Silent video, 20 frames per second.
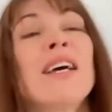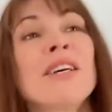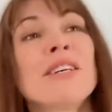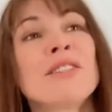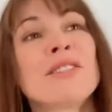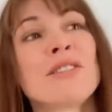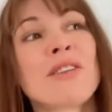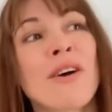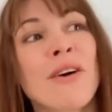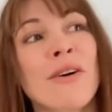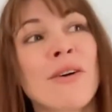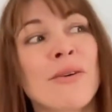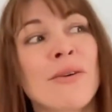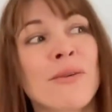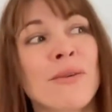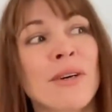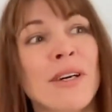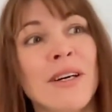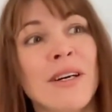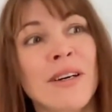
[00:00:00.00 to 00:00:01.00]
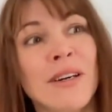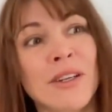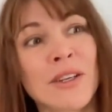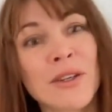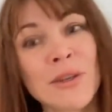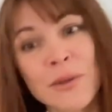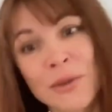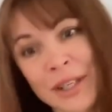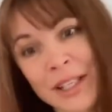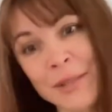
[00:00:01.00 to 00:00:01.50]
So uh,
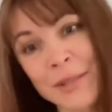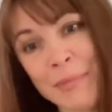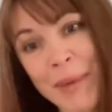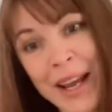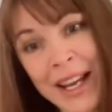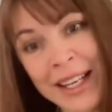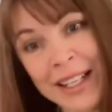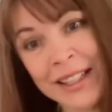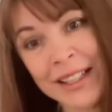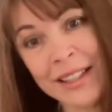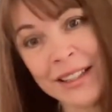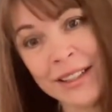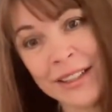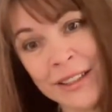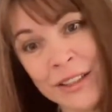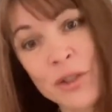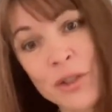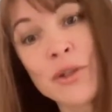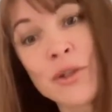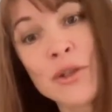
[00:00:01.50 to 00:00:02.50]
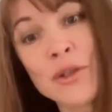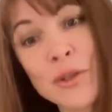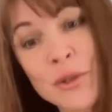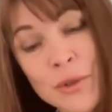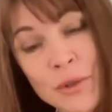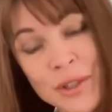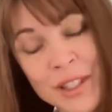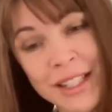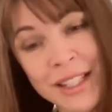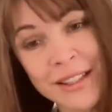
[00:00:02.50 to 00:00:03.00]
you expect uh, to
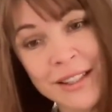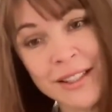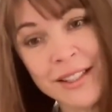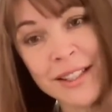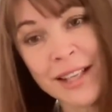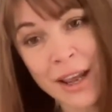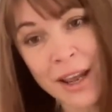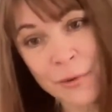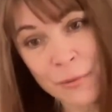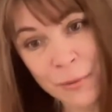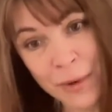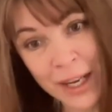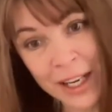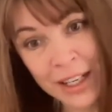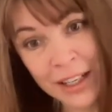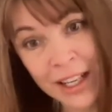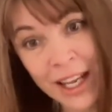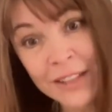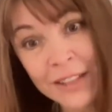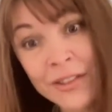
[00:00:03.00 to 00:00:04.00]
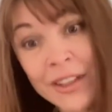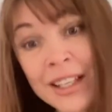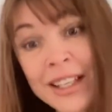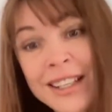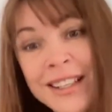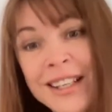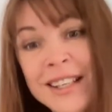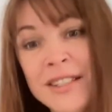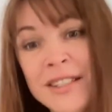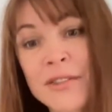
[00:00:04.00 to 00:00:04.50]
use it the same way in Latvian. It
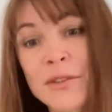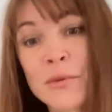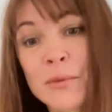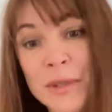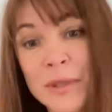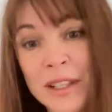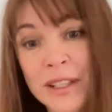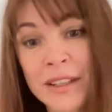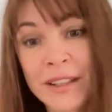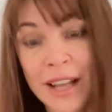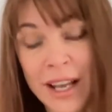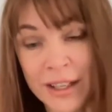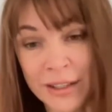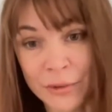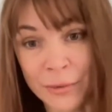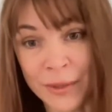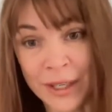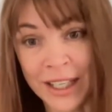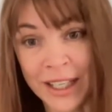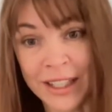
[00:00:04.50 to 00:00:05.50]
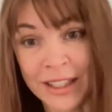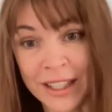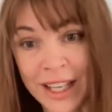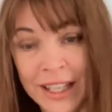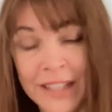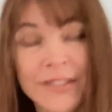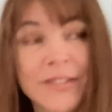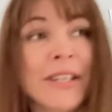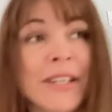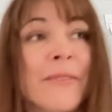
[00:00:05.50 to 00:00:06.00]
doesn't work that way in
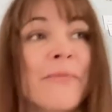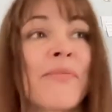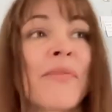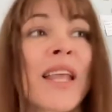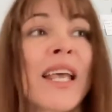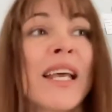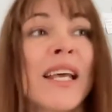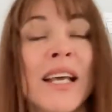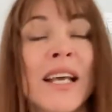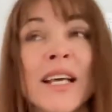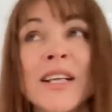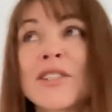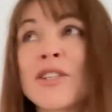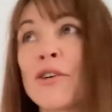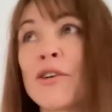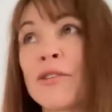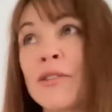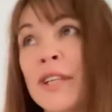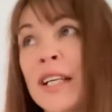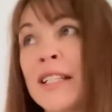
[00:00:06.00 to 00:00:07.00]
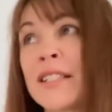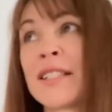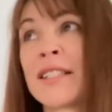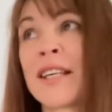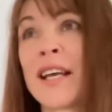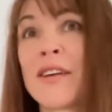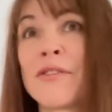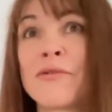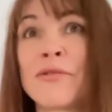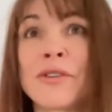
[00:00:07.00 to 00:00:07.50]
Latvian. So let's
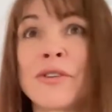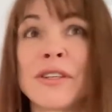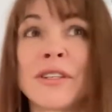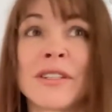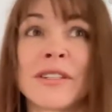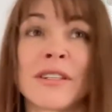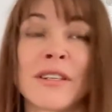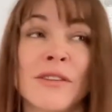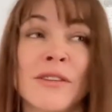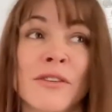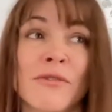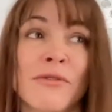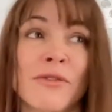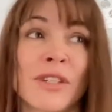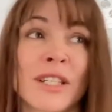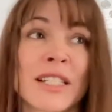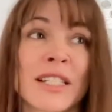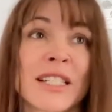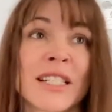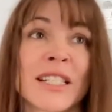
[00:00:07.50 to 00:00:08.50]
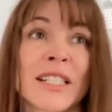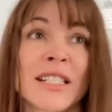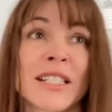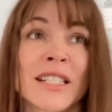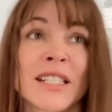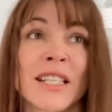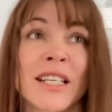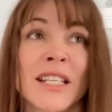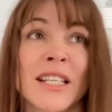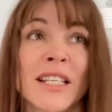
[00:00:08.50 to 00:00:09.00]
say for uh, for instance
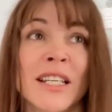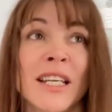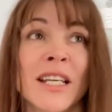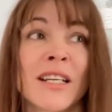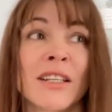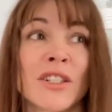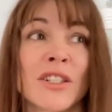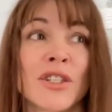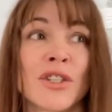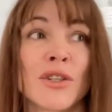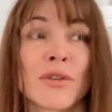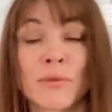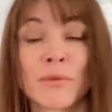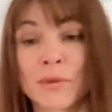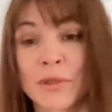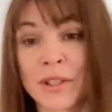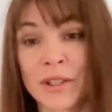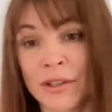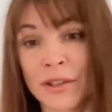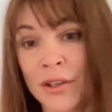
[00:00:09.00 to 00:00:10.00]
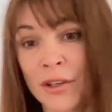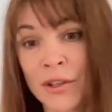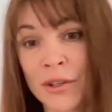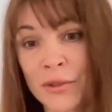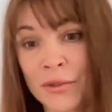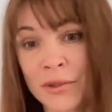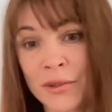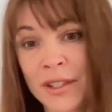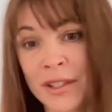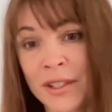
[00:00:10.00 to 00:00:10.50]
in English you would uh,
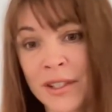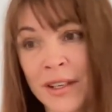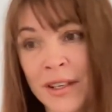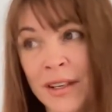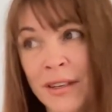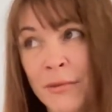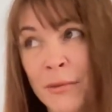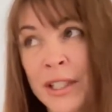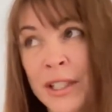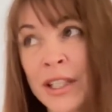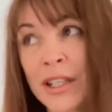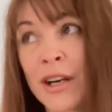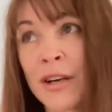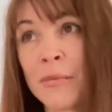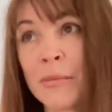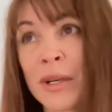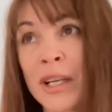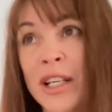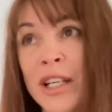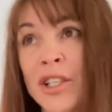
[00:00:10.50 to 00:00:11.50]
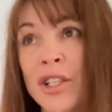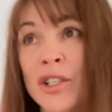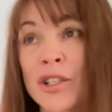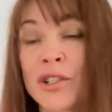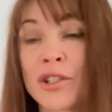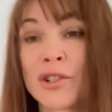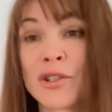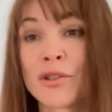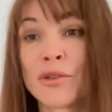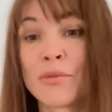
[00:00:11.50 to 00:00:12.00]
use uh, word
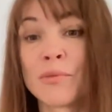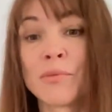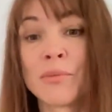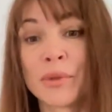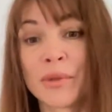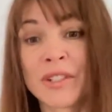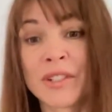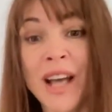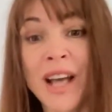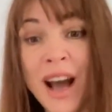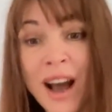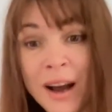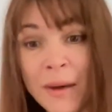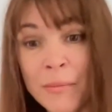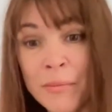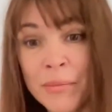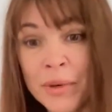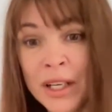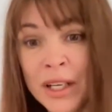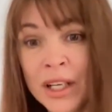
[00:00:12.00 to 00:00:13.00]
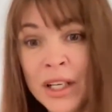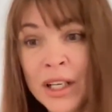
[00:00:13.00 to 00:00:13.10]
combinations to put up,